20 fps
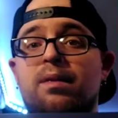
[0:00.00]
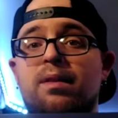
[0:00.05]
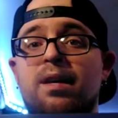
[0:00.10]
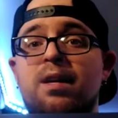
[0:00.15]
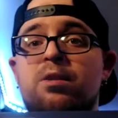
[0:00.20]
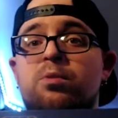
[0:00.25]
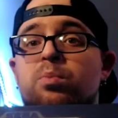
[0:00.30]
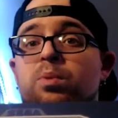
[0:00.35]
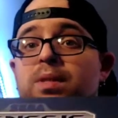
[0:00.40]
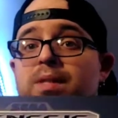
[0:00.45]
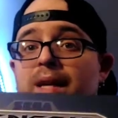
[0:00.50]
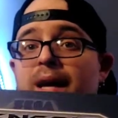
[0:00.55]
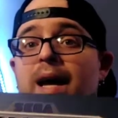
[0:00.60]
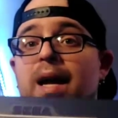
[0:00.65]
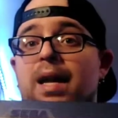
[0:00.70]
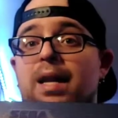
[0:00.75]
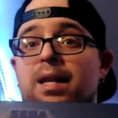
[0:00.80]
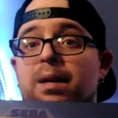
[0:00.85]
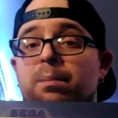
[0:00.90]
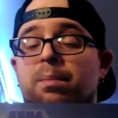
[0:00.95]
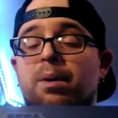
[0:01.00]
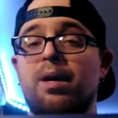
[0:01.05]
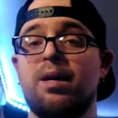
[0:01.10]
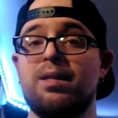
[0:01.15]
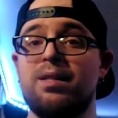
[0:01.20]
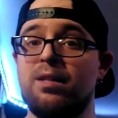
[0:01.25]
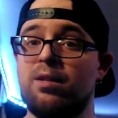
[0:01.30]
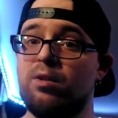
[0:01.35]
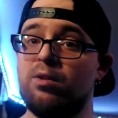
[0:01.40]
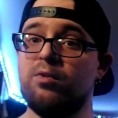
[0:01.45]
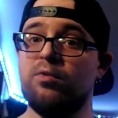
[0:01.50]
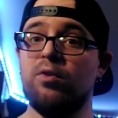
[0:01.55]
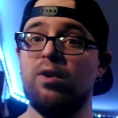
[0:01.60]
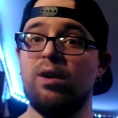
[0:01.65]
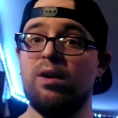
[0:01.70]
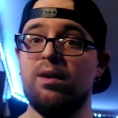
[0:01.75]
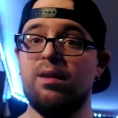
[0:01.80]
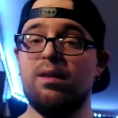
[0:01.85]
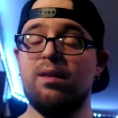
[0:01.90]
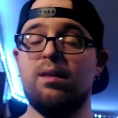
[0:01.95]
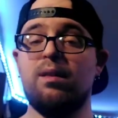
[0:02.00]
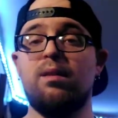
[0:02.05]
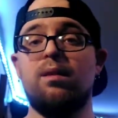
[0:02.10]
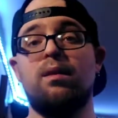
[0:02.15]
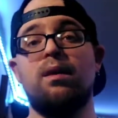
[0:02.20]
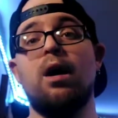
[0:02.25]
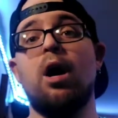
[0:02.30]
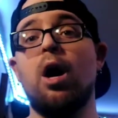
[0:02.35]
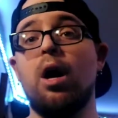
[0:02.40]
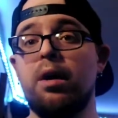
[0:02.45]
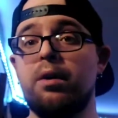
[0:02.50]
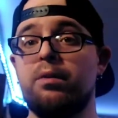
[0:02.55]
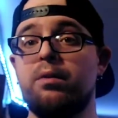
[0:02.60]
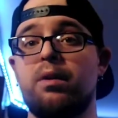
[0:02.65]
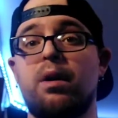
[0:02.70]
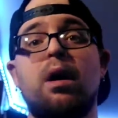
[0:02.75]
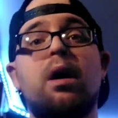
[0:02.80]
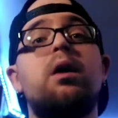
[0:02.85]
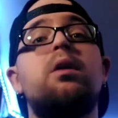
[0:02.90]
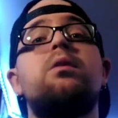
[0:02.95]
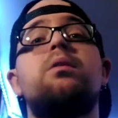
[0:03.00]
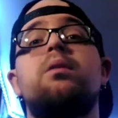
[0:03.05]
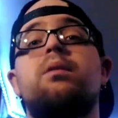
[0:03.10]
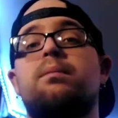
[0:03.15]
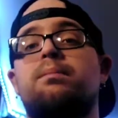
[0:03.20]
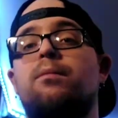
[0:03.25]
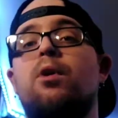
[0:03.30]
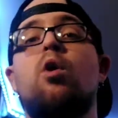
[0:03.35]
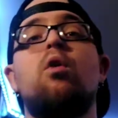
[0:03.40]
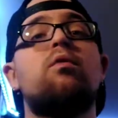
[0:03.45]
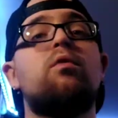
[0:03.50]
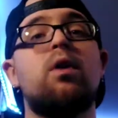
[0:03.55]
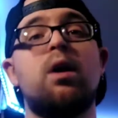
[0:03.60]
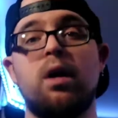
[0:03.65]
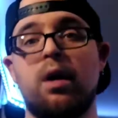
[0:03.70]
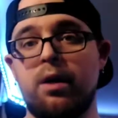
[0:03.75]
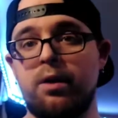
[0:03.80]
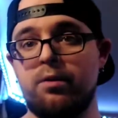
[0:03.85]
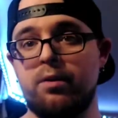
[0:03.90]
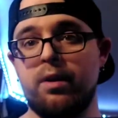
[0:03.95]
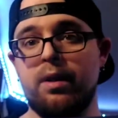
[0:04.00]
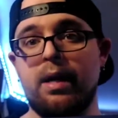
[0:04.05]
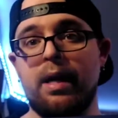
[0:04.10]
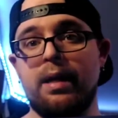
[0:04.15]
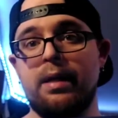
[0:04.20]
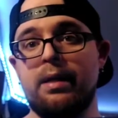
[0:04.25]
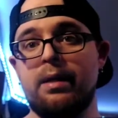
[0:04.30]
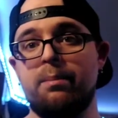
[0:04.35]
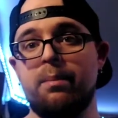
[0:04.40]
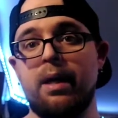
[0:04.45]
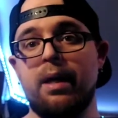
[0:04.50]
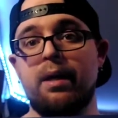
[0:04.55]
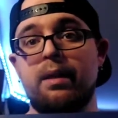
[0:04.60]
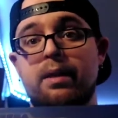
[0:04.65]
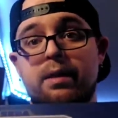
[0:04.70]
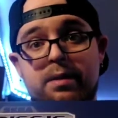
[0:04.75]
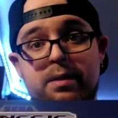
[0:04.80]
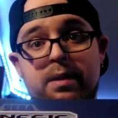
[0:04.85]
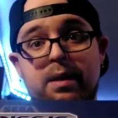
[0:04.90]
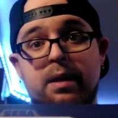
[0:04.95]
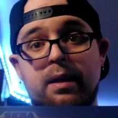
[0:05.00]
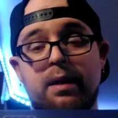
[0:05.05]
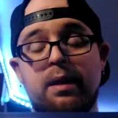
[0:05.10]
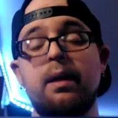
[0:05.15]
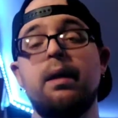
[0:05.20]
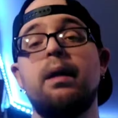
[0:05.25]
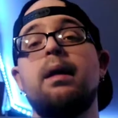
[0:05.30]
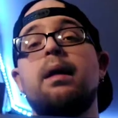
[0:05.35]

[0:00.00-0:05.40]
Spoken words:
This was $80. It goes for over 100 on eBay. This thing.